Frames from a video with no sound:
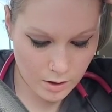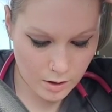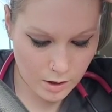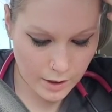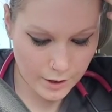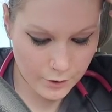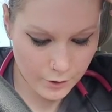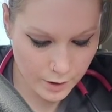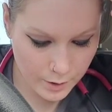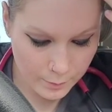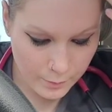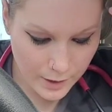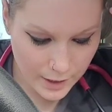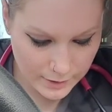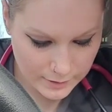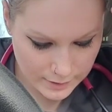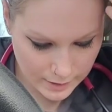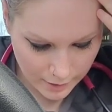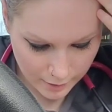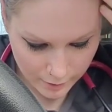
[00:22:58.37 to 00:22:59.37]
I grinned
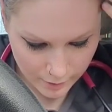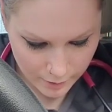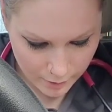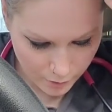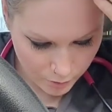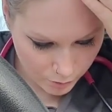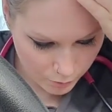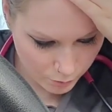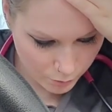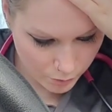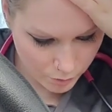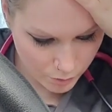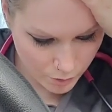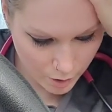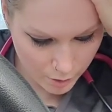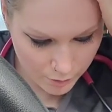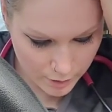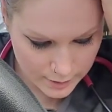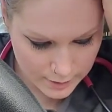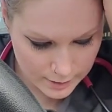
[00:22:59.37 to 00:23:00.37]
back tightly, through,
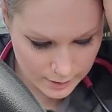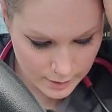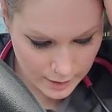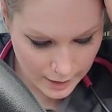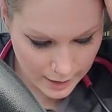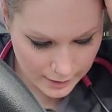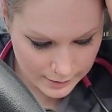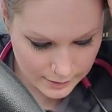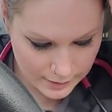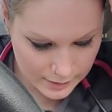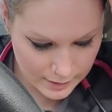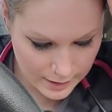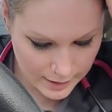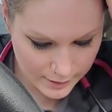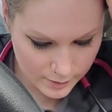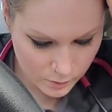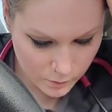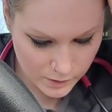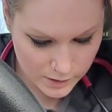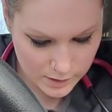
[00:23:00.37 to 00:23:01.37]
though the acid
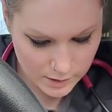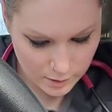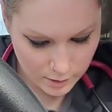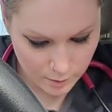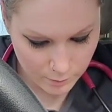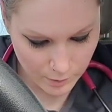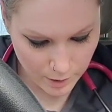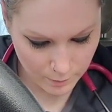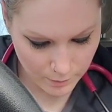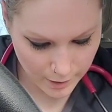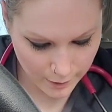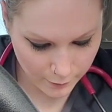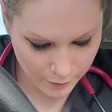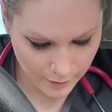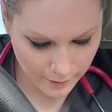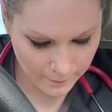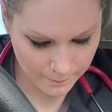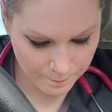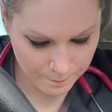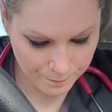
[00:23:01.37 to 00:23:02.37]
taste was still in my mouth.
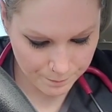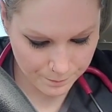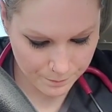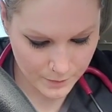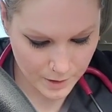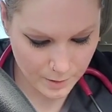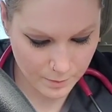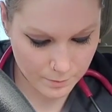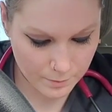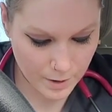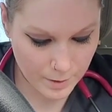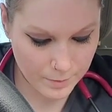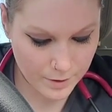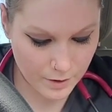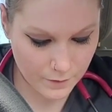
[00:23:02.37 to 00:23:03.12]
Maybe